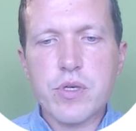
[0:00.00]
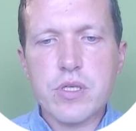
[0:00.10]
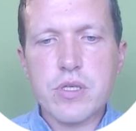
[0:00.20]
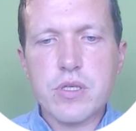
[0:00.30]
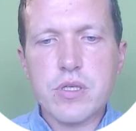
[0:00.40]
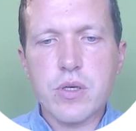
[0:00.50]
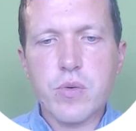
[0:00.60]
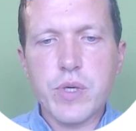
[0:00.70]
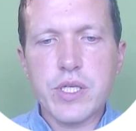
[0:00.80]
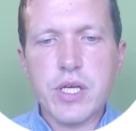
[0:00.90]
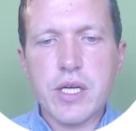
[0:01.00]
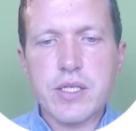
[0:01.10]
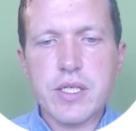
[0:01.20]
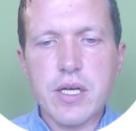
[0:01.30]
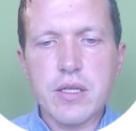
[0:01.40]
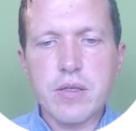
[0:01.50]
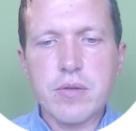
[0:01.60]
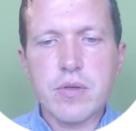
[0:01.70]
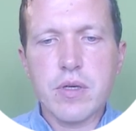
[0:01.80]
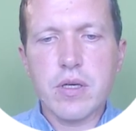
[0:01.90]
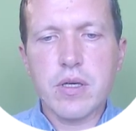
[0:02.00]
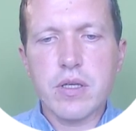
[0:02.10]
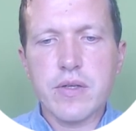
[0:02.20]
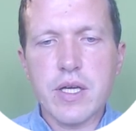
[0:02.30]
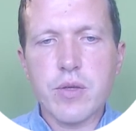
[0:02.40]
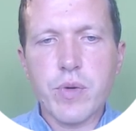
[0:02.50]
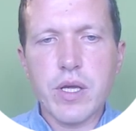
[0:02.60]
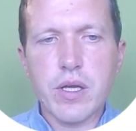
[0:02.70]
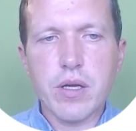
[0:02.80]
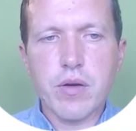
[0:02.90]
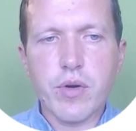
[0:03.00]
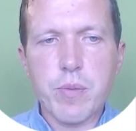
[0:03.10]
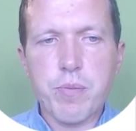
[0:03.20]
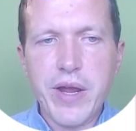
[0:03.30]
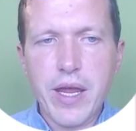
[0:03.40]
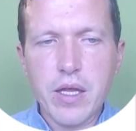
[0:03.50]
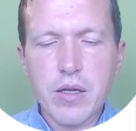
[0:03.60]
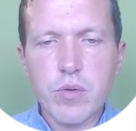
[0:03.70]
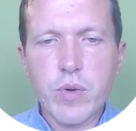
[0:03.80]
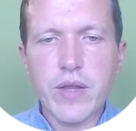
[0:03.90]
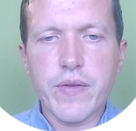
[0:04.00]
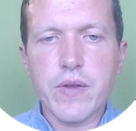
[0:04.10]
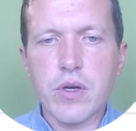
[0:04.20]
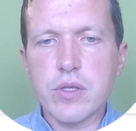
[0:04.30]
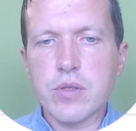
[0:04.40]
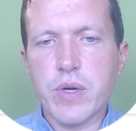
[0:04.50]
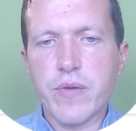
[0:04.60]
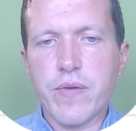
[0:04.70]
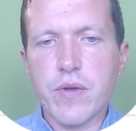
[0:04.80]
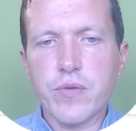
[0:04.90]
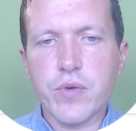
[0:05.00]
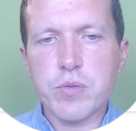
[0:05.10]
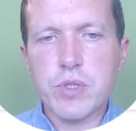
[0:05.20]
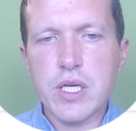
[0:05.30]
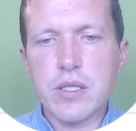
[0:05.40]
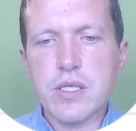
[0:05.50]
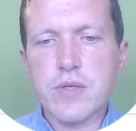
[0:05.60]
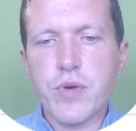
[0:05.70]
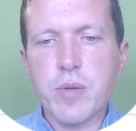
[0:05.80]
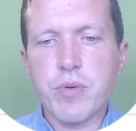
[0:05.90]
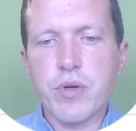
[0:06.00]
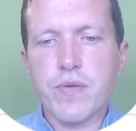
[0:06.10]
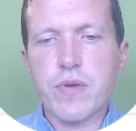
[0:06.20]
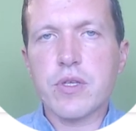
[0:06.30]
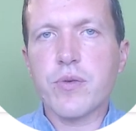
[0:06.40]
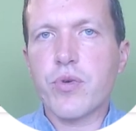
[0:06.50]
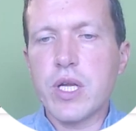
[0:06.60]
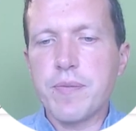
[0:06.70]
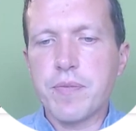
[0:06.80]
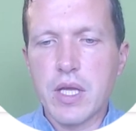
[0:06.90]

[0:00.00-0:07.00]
So we take 10, then we repay 1/3. 1/3 from 10 is 3.33.